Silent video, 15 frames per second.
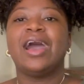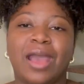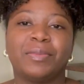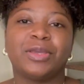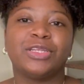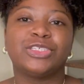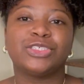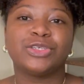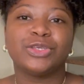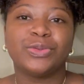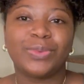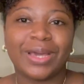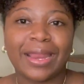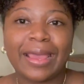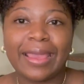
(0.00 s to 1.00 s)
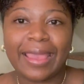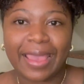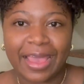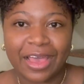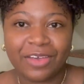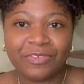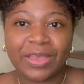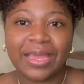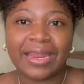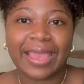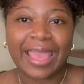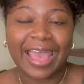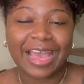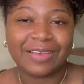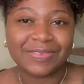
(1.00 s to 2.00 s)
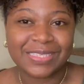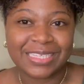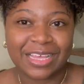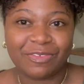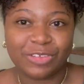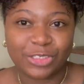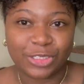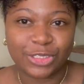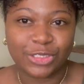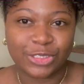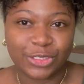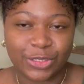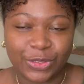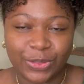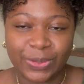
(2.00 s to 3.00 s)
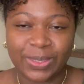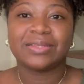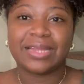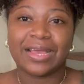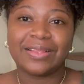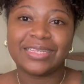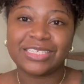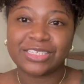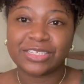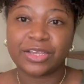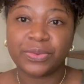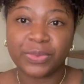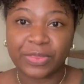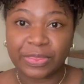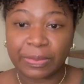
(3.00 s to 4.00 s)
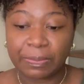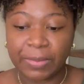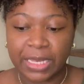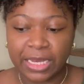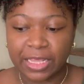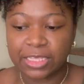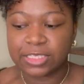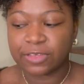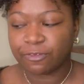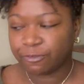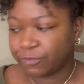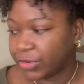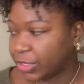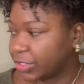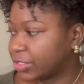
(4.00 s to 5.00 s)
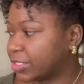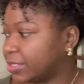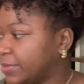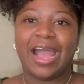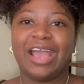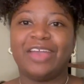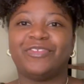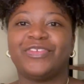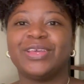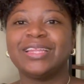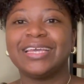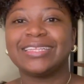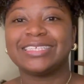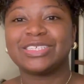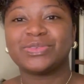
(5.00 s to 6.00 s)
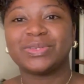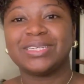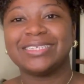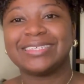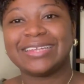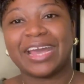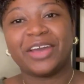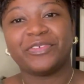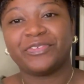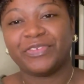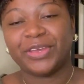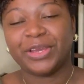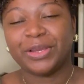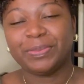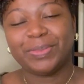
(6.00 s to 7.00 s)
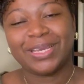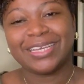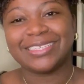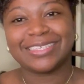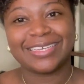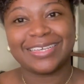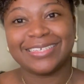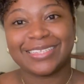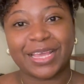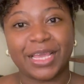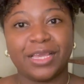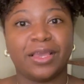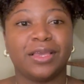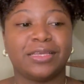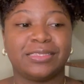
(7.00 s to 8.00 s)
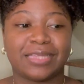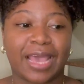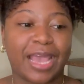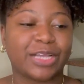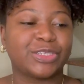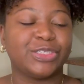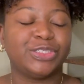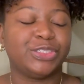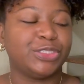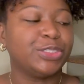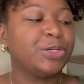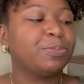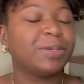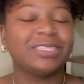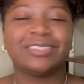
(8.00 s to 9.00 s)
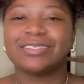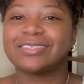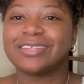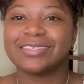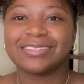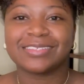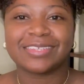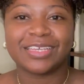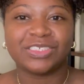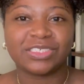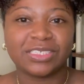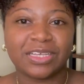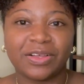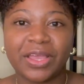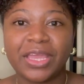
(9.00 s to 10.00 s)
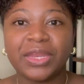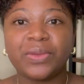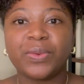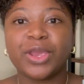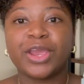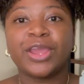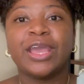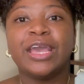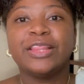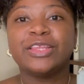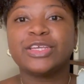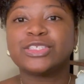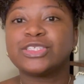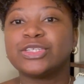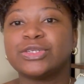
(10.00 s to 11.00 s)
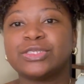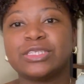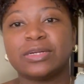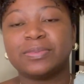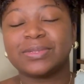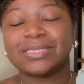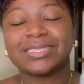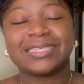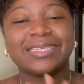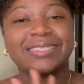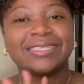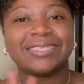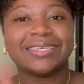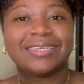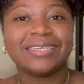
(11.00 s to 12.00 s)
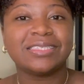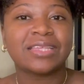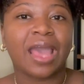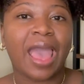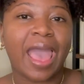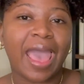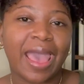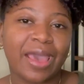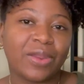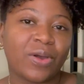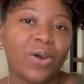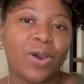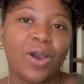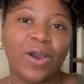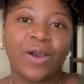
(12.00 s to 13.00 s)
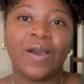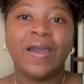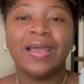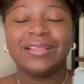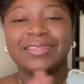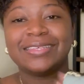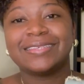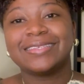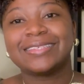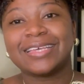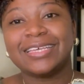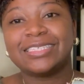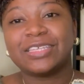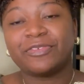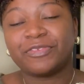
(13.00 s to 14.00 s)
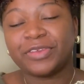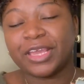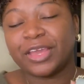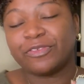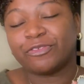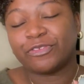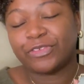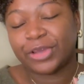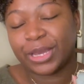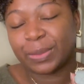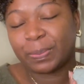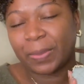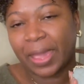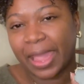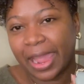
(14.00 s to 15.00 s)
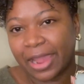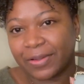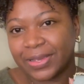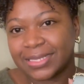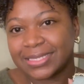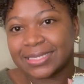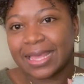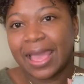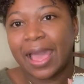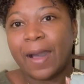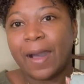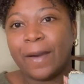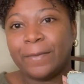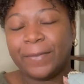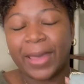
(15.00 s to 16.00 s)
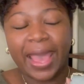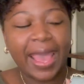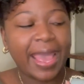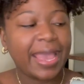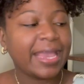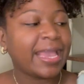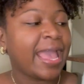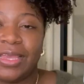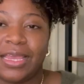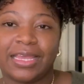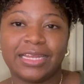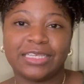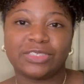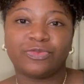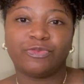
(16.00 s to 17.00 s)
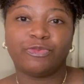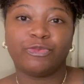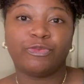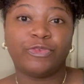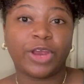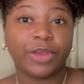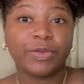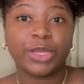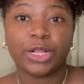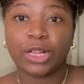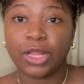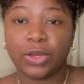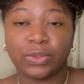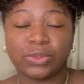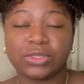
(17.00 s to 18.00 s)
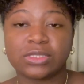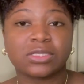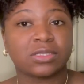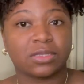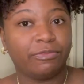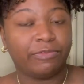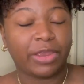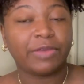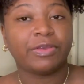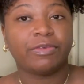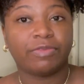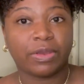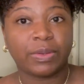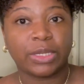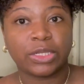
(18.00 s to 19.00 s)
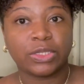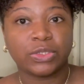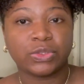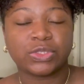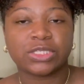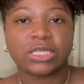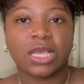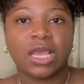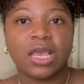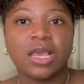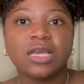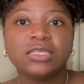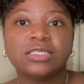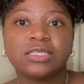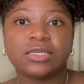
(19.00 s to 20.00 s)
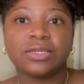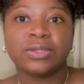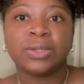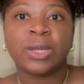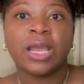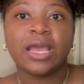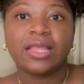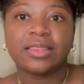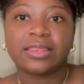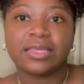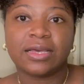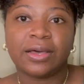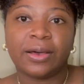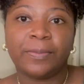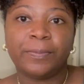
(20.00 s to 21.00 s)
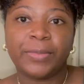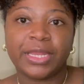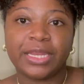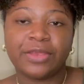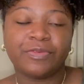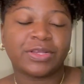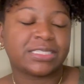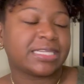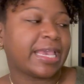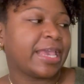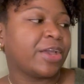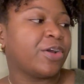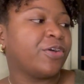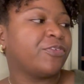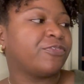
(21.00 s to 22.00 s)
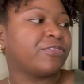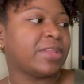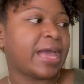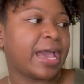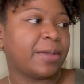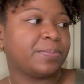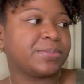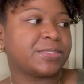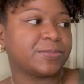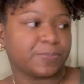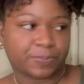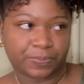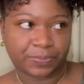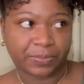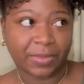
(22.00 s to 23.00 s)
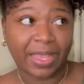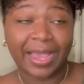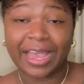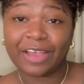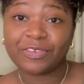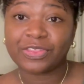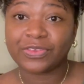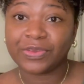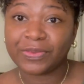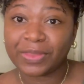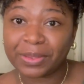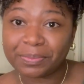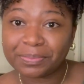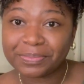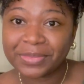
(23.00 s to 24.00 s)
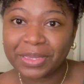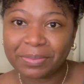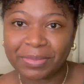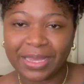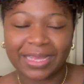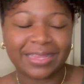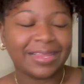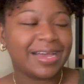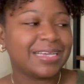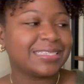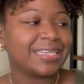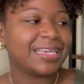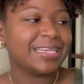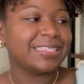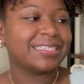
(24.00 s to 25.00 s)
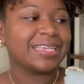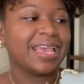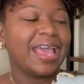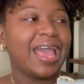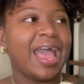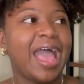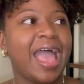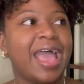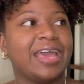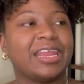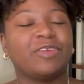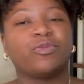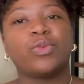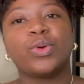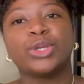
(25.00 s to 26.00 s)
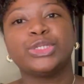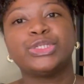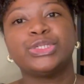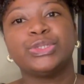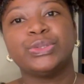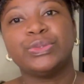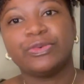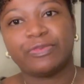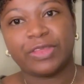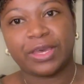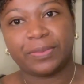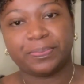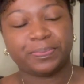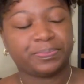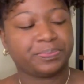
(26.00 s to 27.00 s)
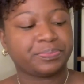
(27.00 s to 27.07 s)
I'm going to show you what I have, and I have 7 to show you. So now let's start with the minis first. I feel like this one is not fair because it is a exact dupe. It just doesn't say Chanel anywhere. There's no double CCs at all. This is a Tiffany and Fred Paris bag, and it's very close, very close to the mini rectangle flaps. I have 3 of them in my closet, and I've worn 2 of them.